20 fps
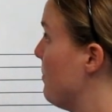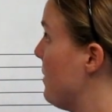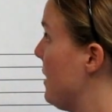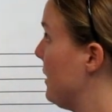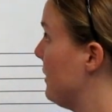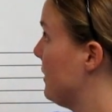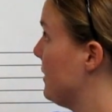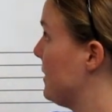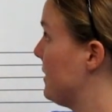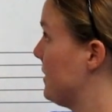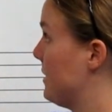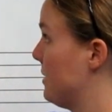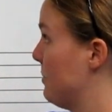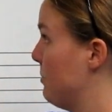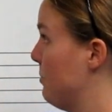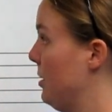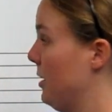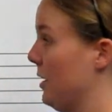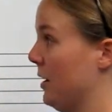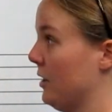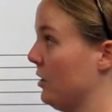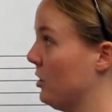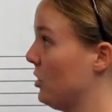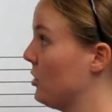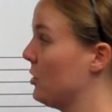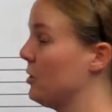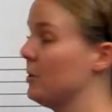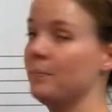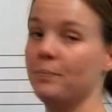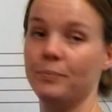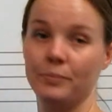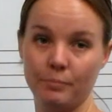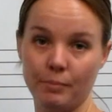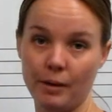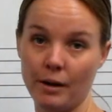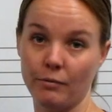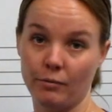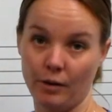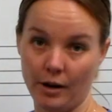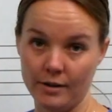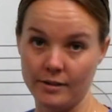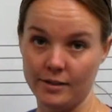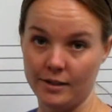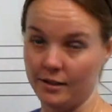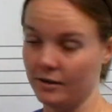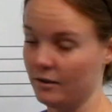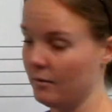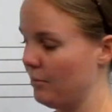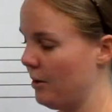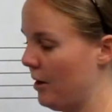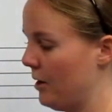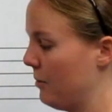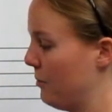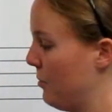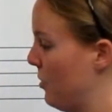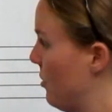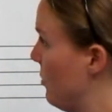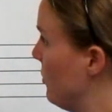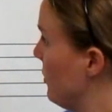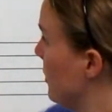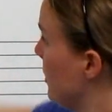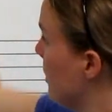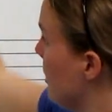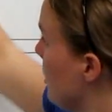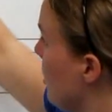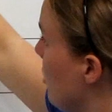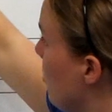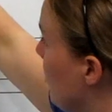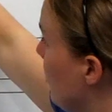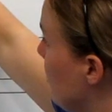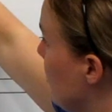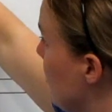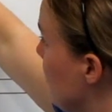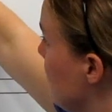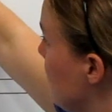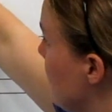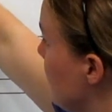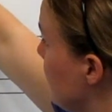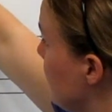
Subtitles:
make this diminished by raising the bottom note, we'll use a